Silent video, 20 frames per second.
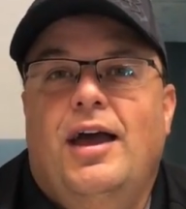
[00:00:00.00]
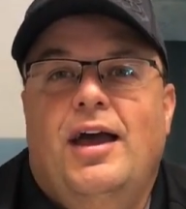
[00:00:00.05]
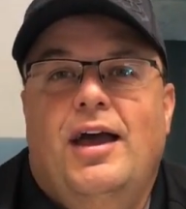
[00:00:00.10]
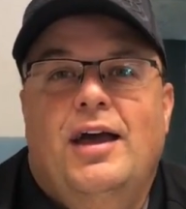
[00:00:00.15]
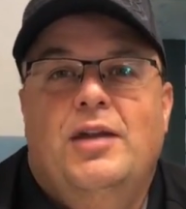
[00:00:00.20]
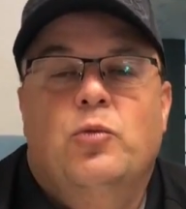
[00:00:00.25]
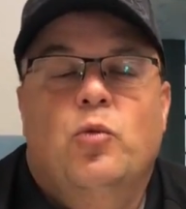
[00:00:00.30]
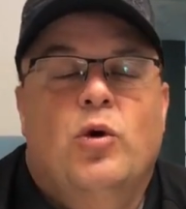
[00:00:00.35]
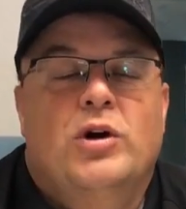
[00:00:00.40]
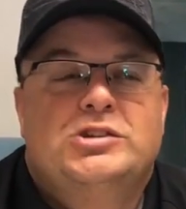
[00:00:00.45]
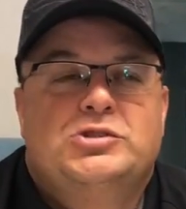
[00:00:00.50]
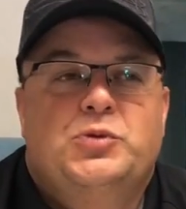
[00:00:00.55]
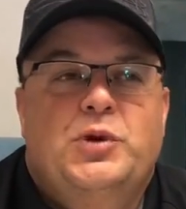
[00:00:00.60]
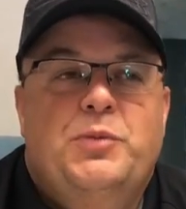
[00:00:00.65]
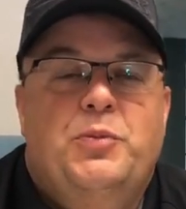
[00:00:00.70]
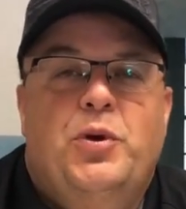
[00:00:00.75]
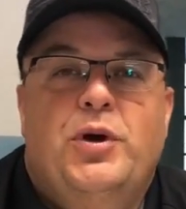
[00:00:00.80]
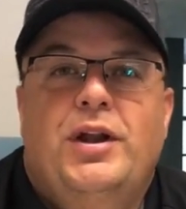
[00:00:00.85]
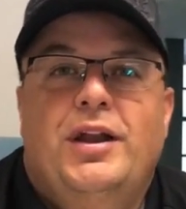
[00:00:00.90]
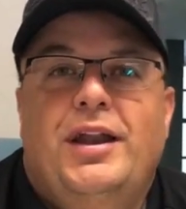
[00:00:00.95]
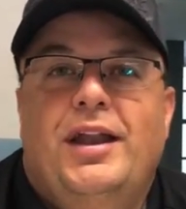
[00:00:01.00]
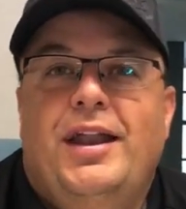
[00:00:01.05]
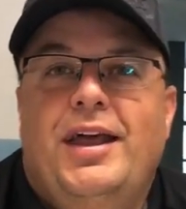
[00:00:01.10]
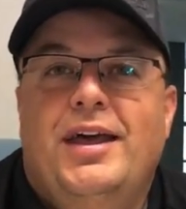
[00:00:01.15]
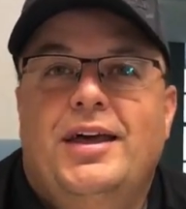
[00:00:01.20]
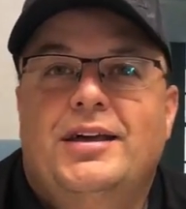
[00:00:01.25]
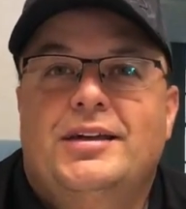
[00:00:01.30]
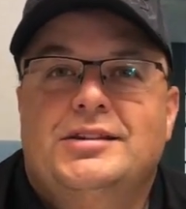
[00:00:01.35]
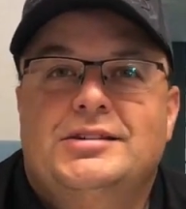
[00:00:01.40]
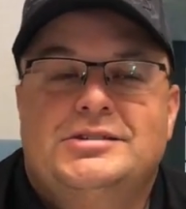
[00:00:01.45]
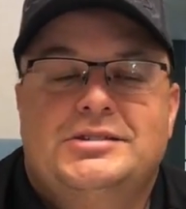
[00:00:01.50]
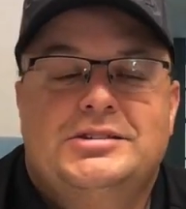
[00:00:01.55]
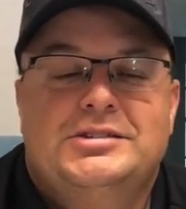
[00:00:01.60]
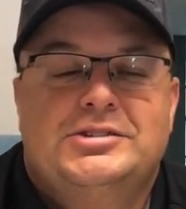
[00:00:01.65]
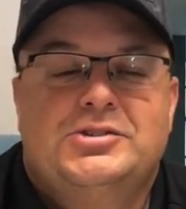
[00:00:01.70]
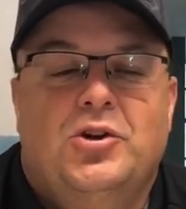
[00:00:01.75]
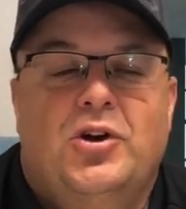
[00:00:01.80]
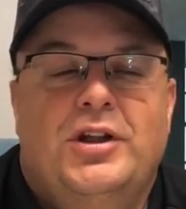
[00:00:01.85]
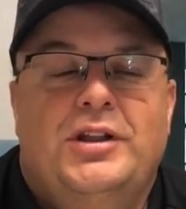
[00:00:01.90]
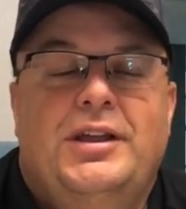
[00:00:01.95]
And once we put it in his and
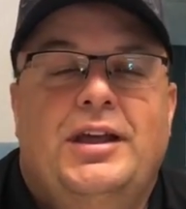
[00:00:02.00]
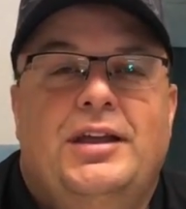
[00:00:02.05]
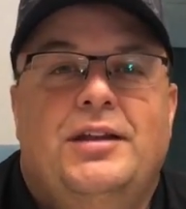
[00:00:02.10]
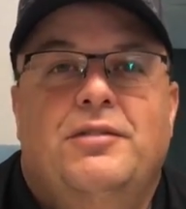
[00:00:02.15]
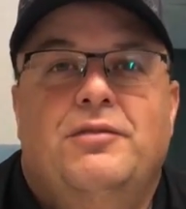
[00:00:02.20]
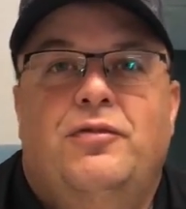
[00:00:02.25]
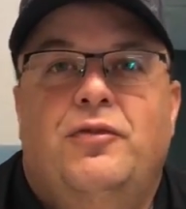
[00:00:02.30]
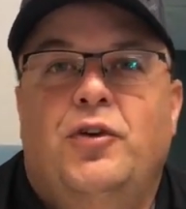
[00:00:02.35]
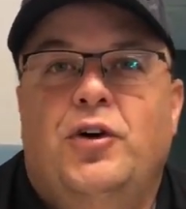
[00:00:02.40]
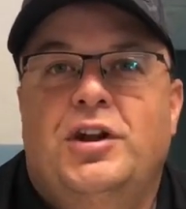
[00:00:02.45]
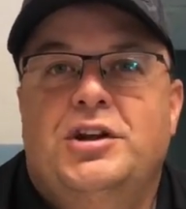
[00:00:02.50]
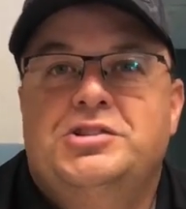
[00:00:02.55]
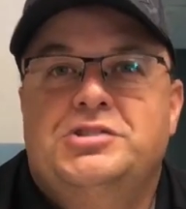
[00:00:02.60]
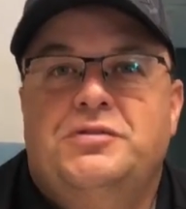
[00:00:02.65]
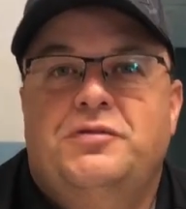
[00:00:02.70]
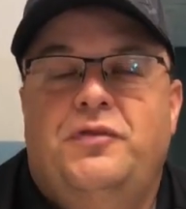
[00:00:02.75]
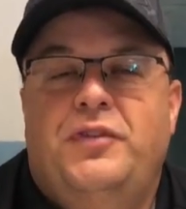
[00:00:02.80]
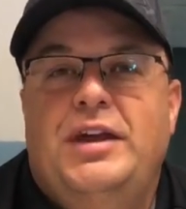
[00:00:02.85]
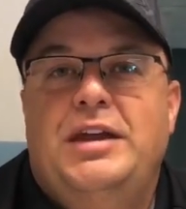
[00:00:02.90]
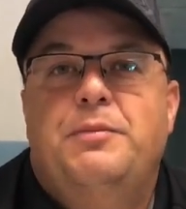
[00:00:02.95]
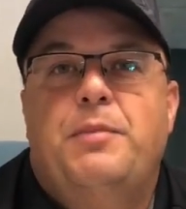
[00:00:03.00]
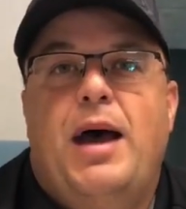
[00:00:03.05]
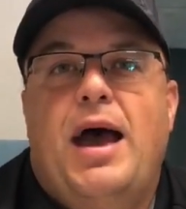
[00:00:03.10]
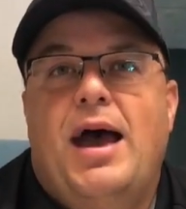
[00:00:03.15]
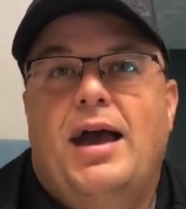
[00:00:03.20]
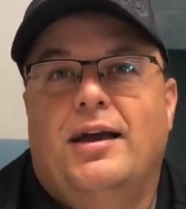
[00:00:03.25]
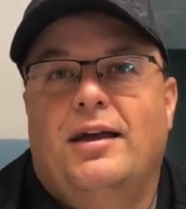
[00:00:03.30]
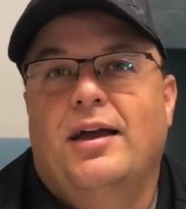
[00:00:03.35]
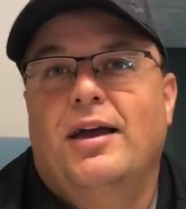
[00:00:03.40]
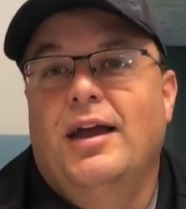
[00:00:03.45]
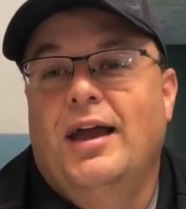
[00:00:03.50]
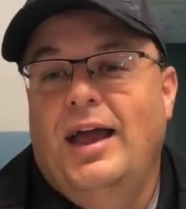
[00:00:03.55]
started getting footage and feedback